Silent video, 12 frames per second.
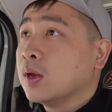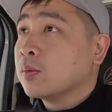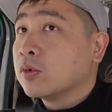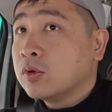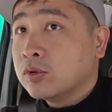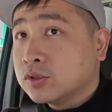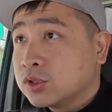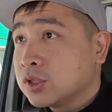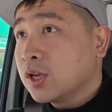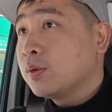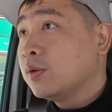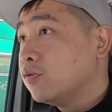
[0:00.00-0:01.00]
I'm gonna
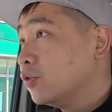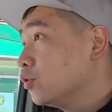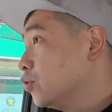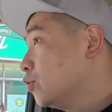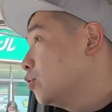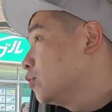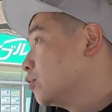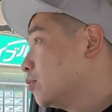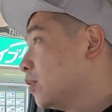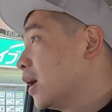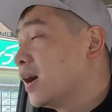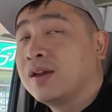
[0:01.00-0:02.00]
share with you
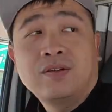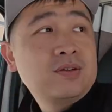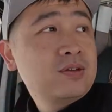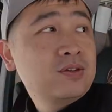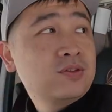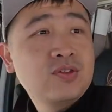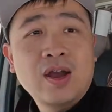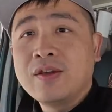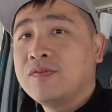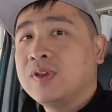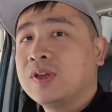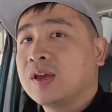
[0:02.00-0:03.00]
my
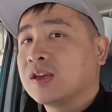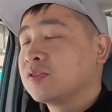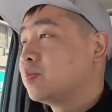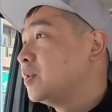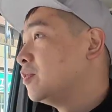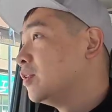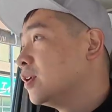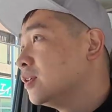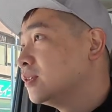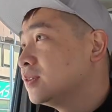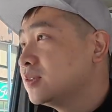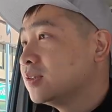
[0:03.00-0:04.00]
driving
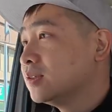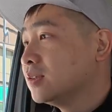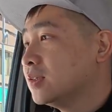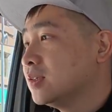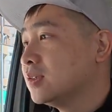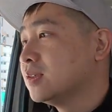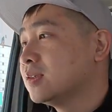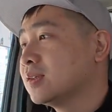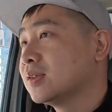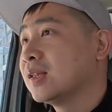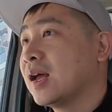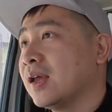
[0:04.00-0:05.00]
experience. This
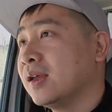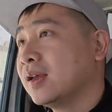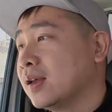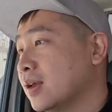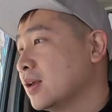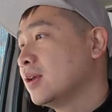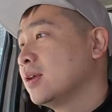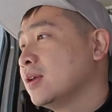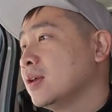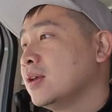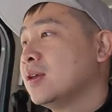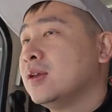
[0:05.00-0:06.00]
is like
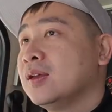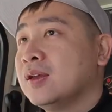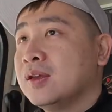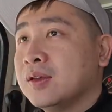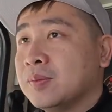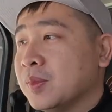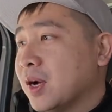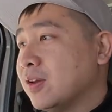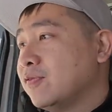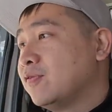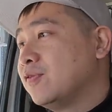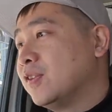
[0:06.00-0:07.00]
my
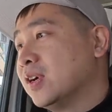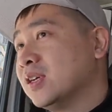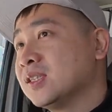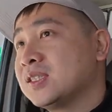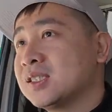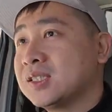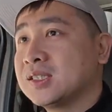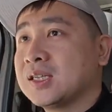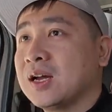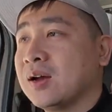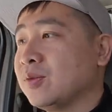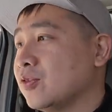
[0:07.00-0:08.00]
first
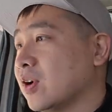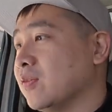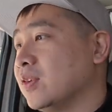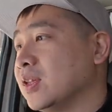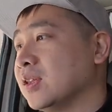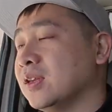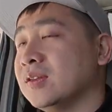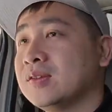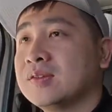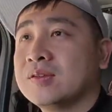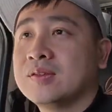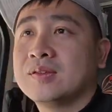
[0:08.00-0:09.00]
time driving
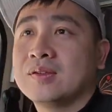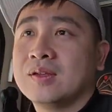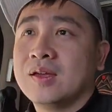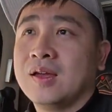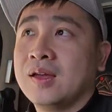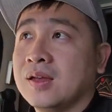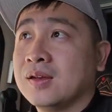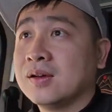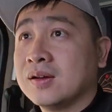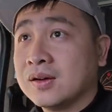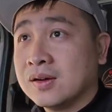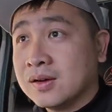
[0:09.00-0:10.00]
this, and
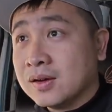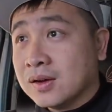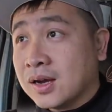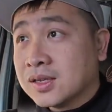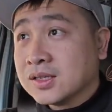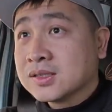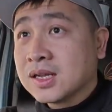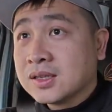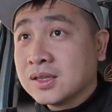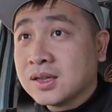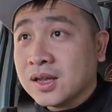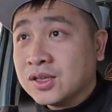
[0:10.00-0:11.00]
I just
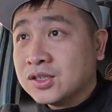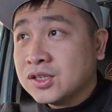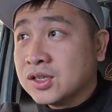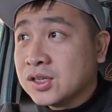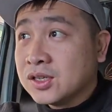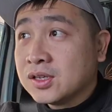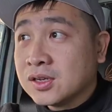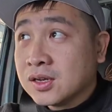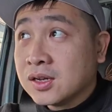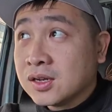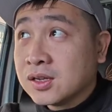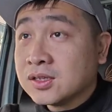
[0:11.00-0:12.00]
started the engine.
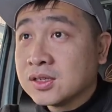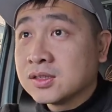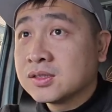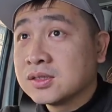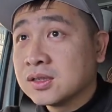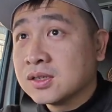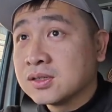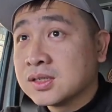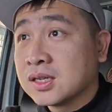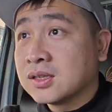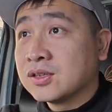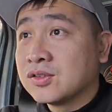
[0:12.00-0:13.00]
I just
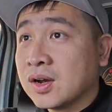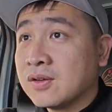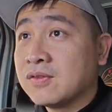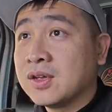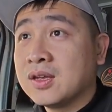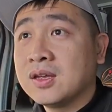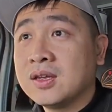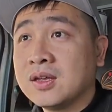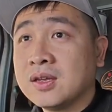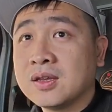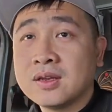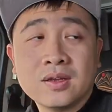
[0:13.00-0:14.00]
started
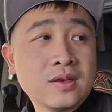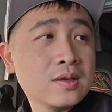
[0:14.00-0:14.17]
driving.